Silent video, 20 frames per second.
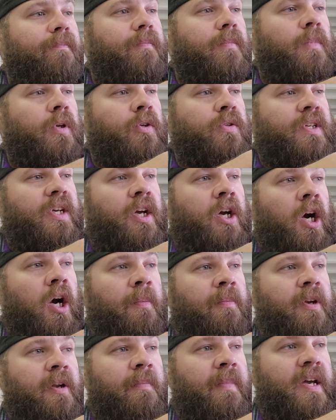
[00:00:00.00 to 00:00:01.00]
Using
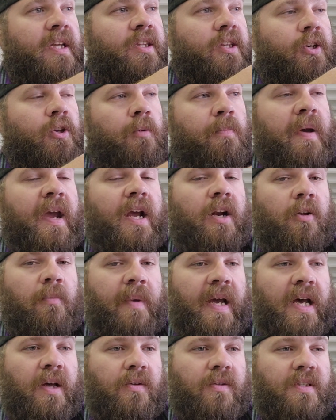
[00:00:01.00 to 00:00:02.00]
carbon to make the new panel
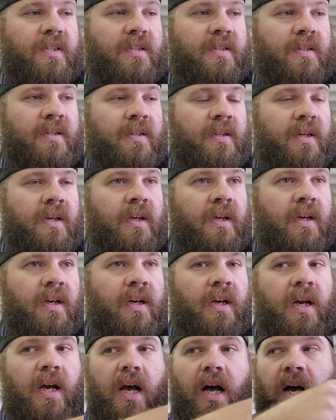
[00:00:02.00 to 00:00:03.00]
mounts,
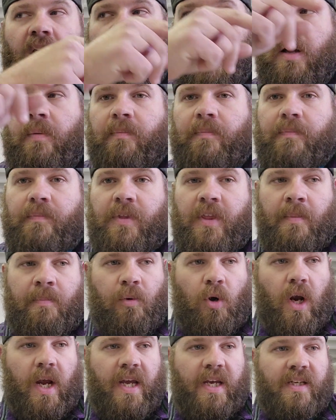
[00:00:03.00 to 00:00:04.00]
the
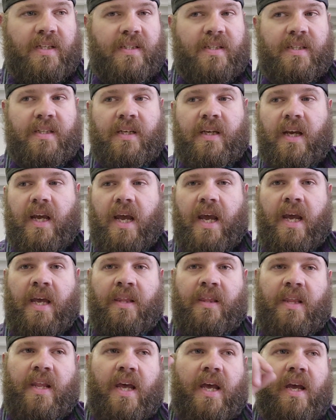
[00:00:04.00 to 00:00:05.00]
brakes,
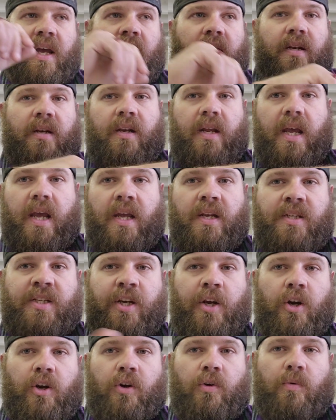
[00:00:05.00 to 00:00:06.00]
and then
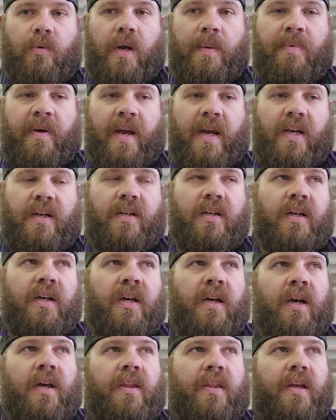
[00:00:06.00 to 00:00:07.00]
interior repaint.
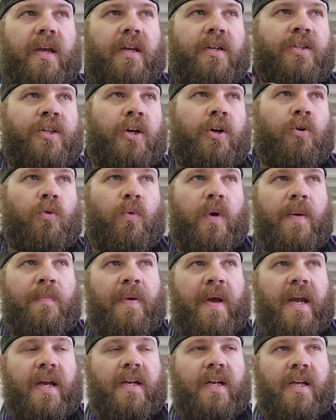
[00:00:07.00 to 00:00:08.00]
The interior
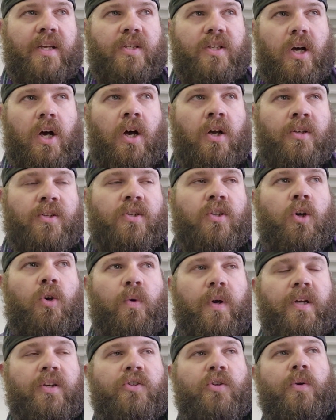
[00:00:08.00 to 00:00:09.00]
repaint is also
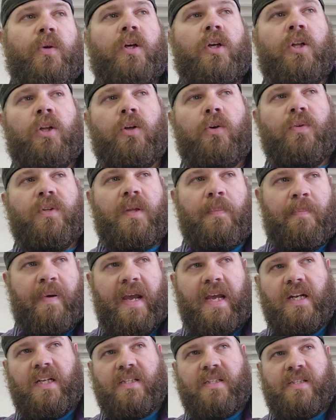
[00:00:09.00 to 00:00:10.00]
going to include the
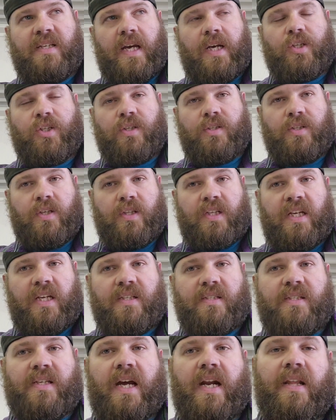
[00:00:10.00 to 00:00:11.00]
painted sections on the
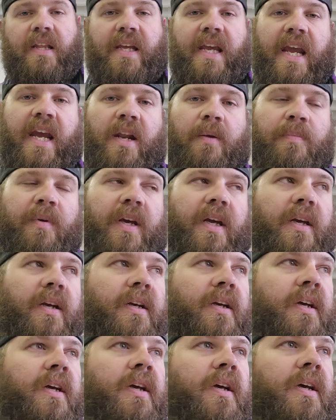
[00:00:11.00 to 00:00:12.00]
inside of the canopy.
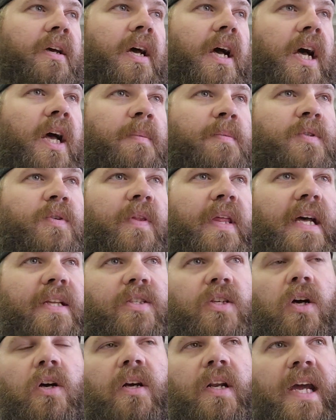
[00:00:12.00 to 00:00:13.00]
So
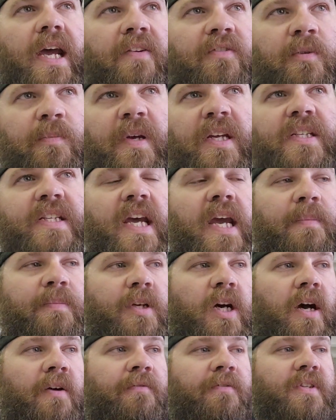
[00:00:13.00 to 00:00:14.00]
that's all going to have to be taped
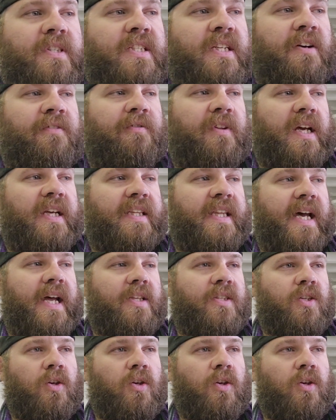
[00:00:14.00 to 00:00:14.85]
off and stuff like that.